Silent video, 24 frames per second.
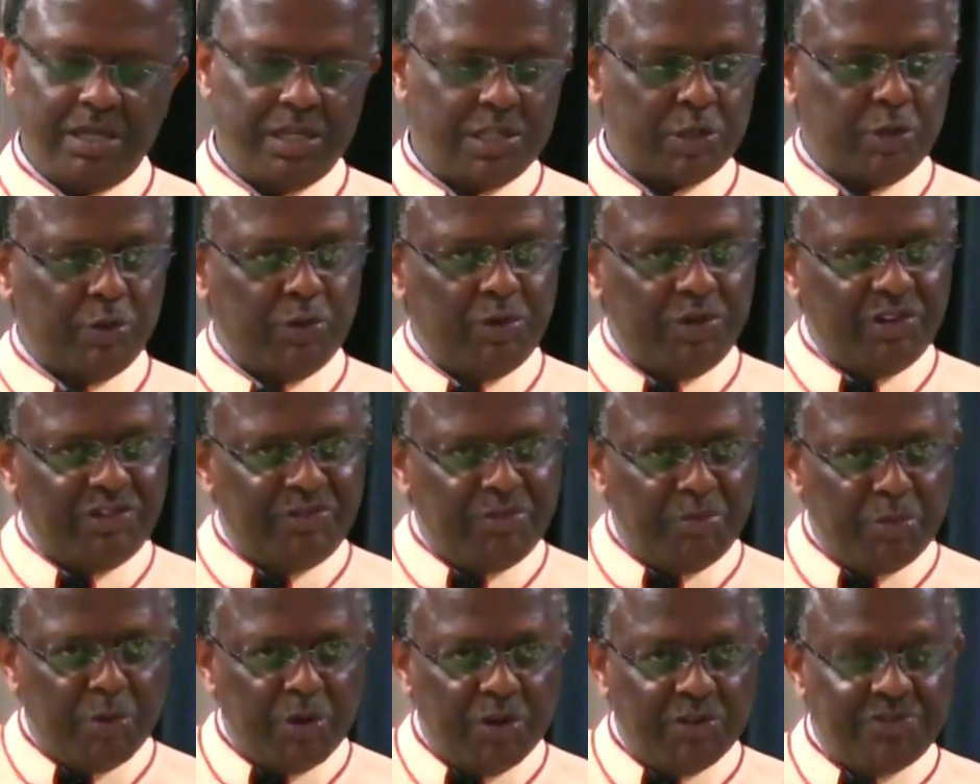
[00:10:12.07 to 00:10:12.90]
So we
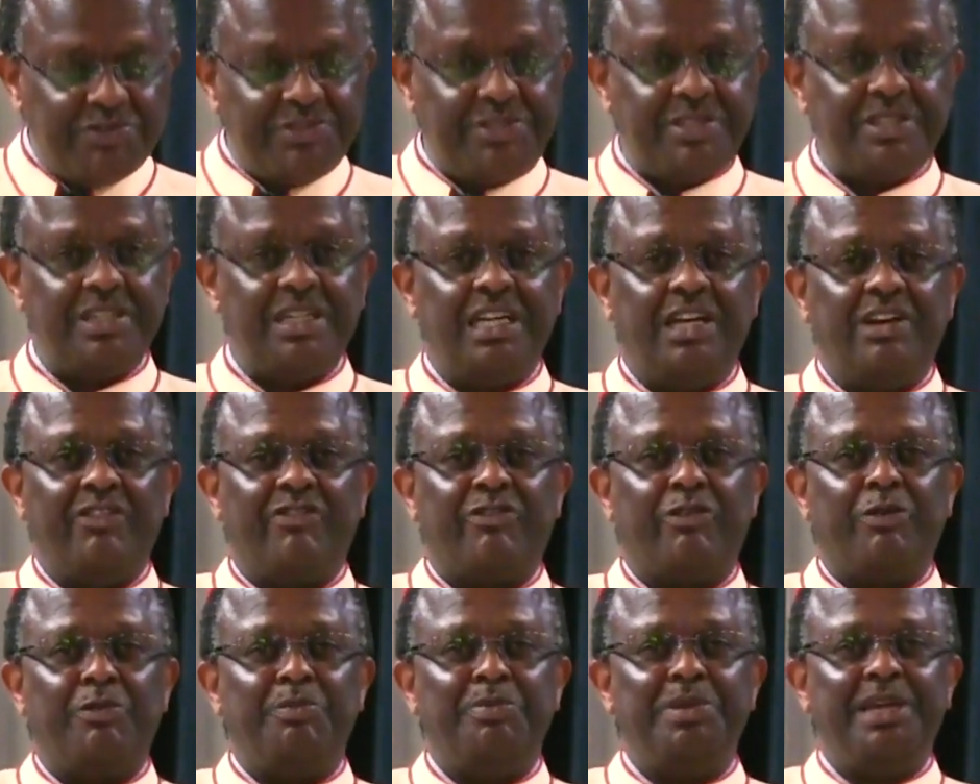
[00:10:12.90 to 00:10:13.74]
have moved
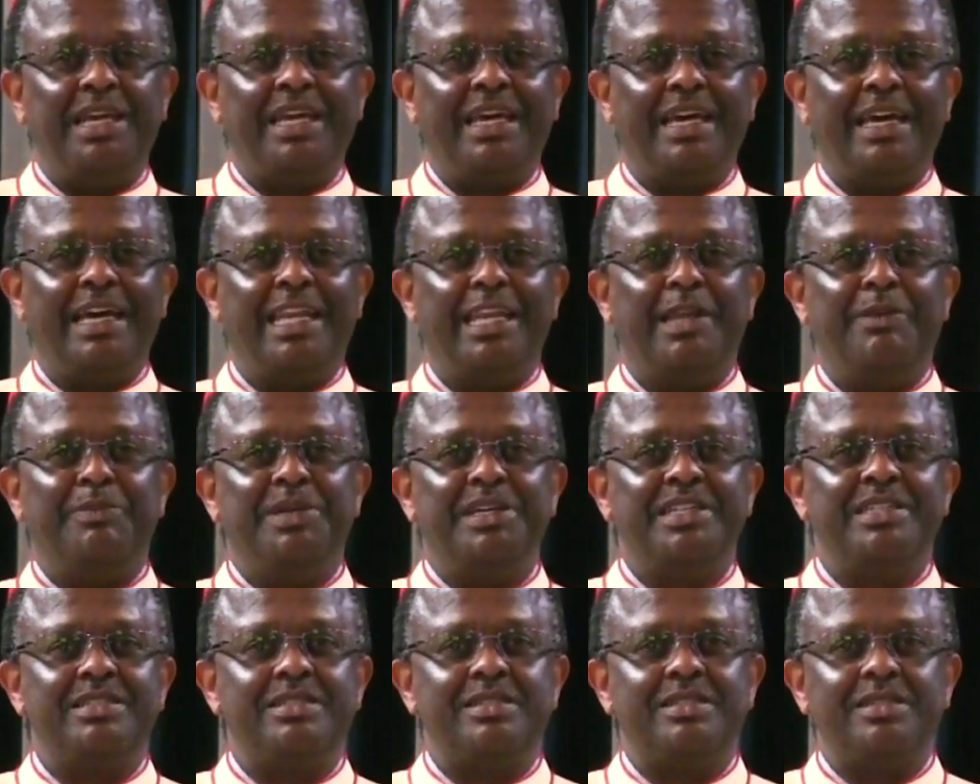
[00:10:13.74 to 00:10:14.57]
from being
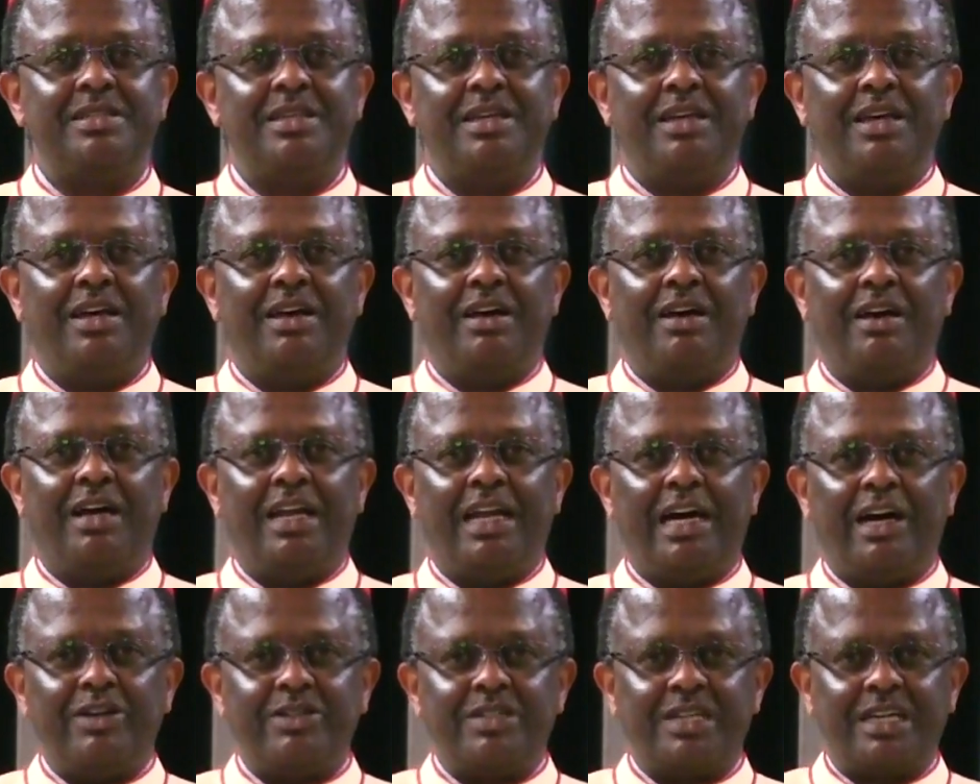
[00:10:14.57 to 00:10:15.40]
enemies and
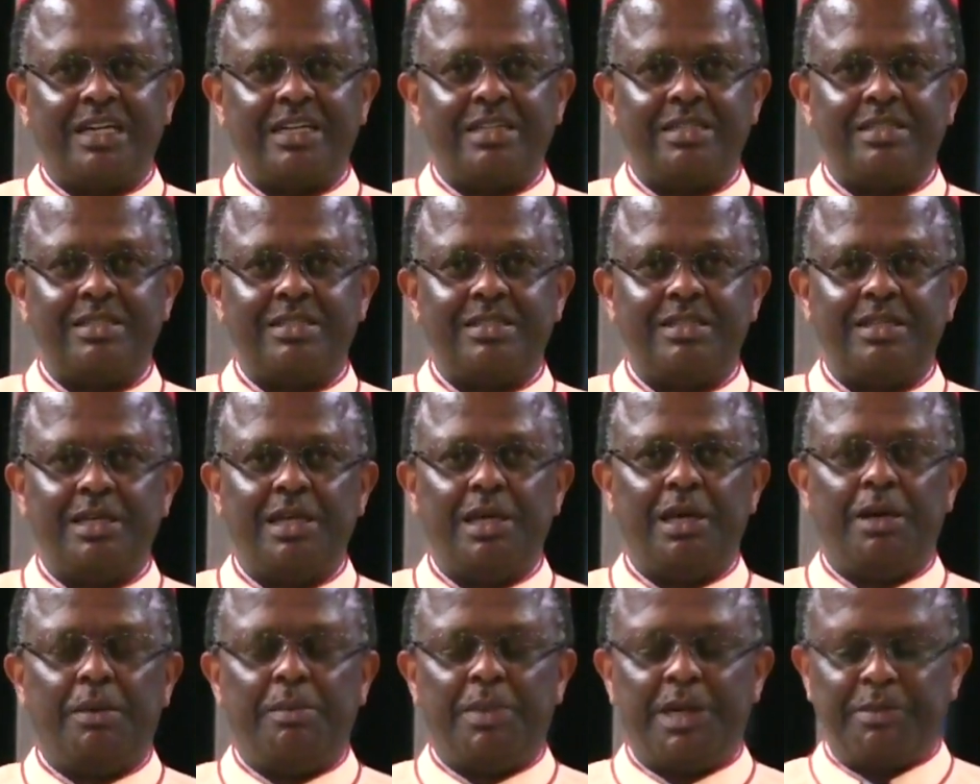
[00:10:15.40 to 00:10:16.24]
outcasts,
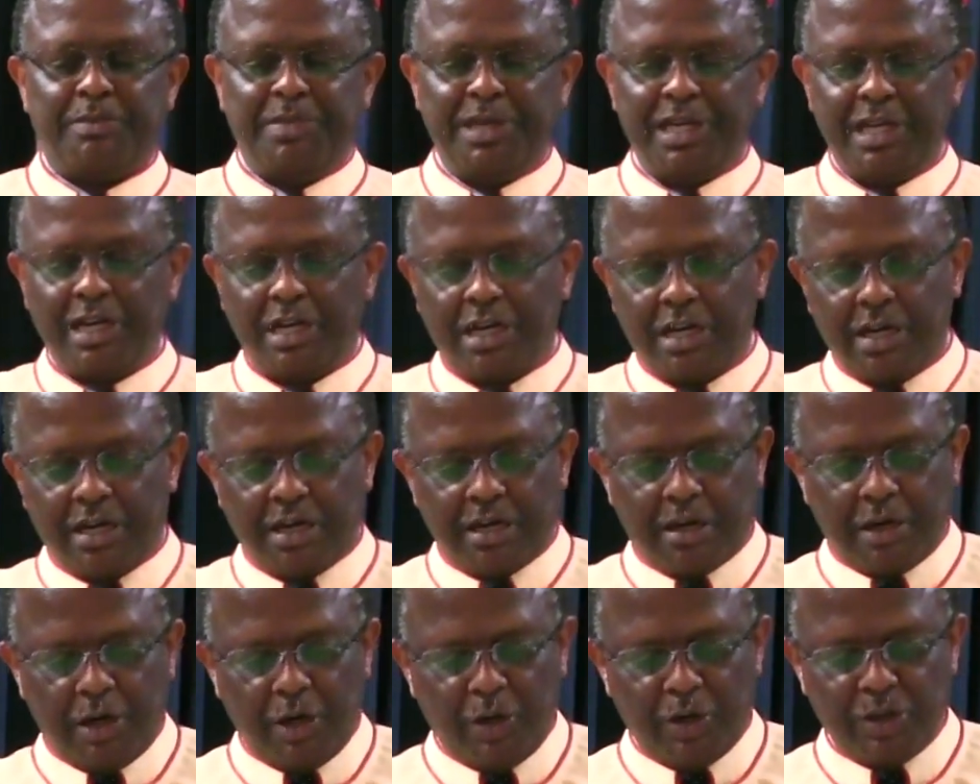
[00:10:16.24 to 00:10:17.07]
but being
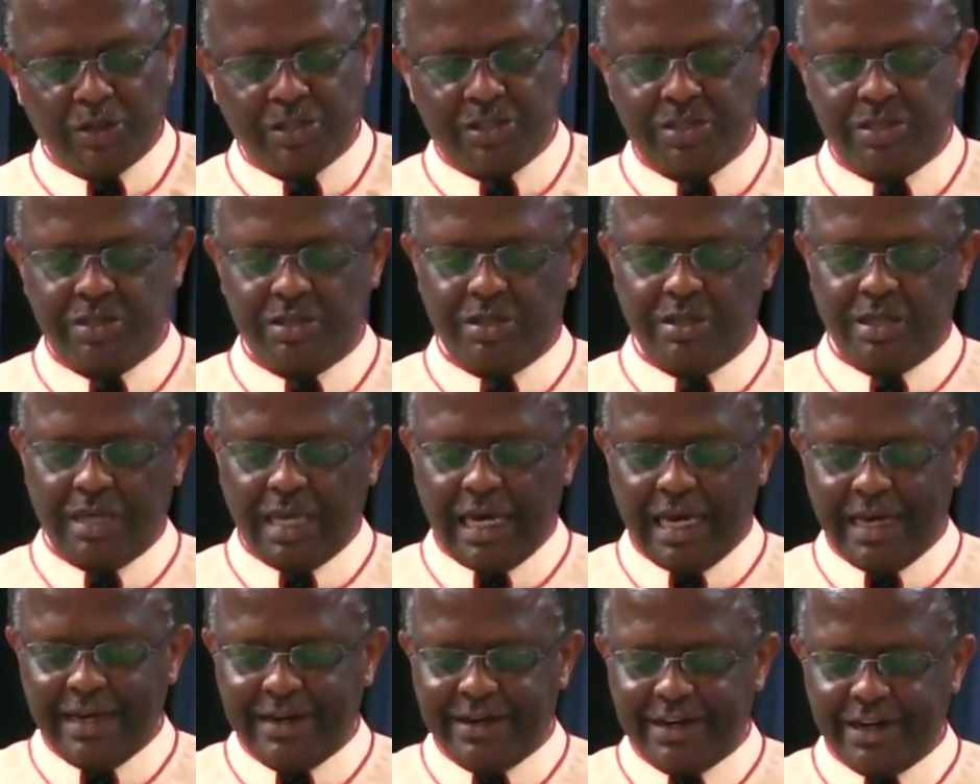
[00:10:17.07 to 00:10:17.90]
close
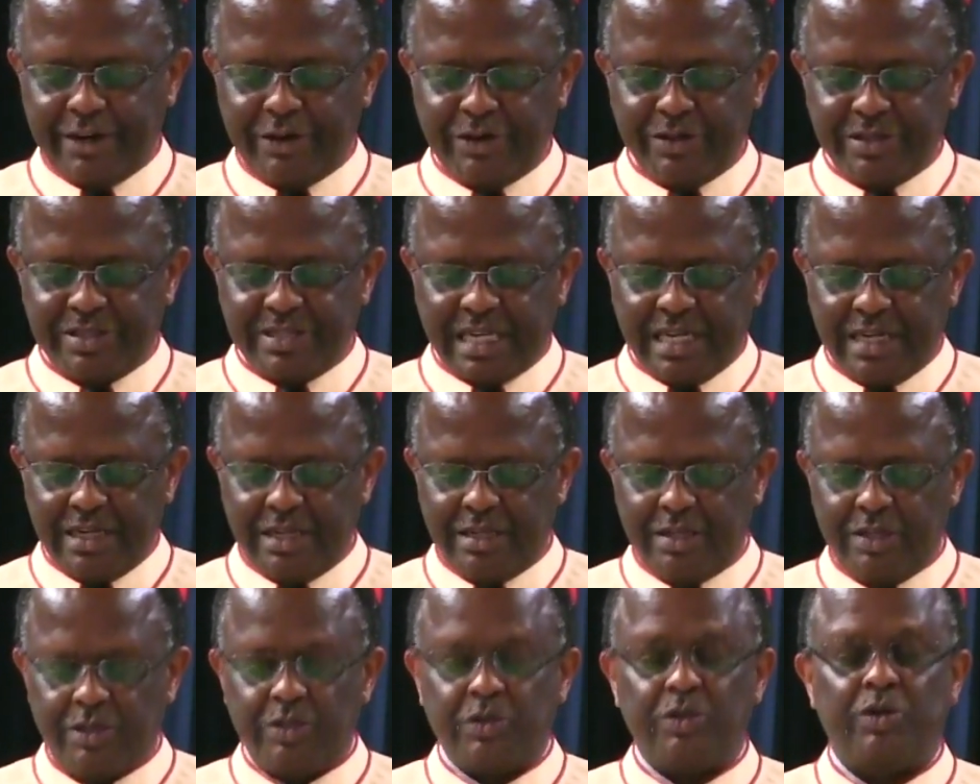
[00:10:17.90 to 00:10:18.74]
and
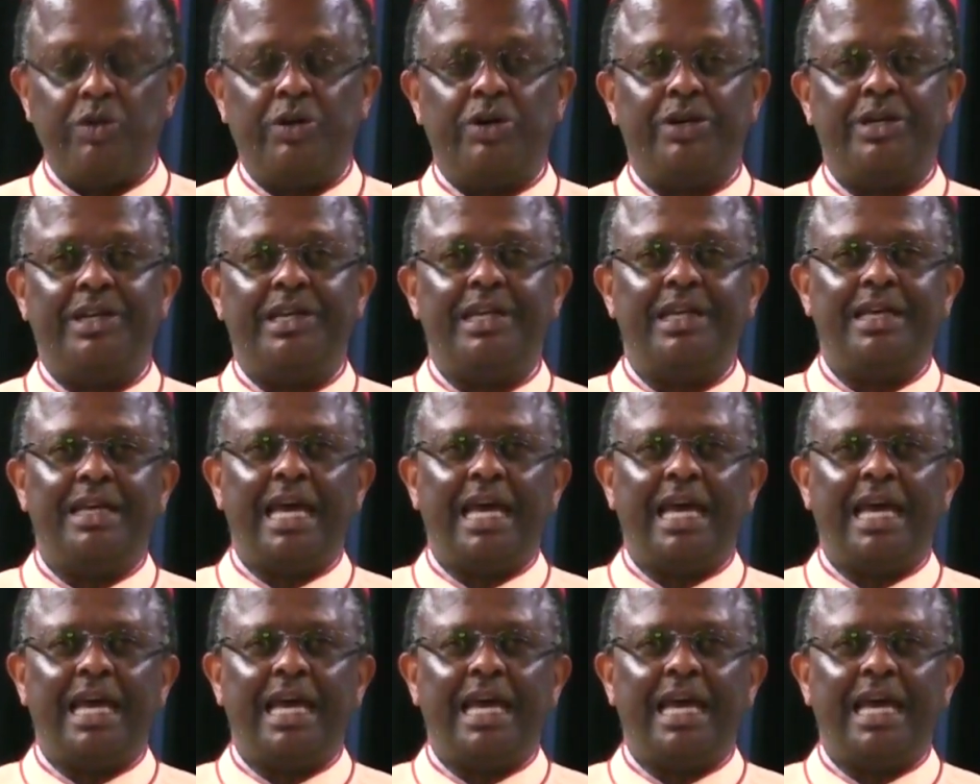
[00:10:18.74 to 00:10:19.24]
reconciled to God.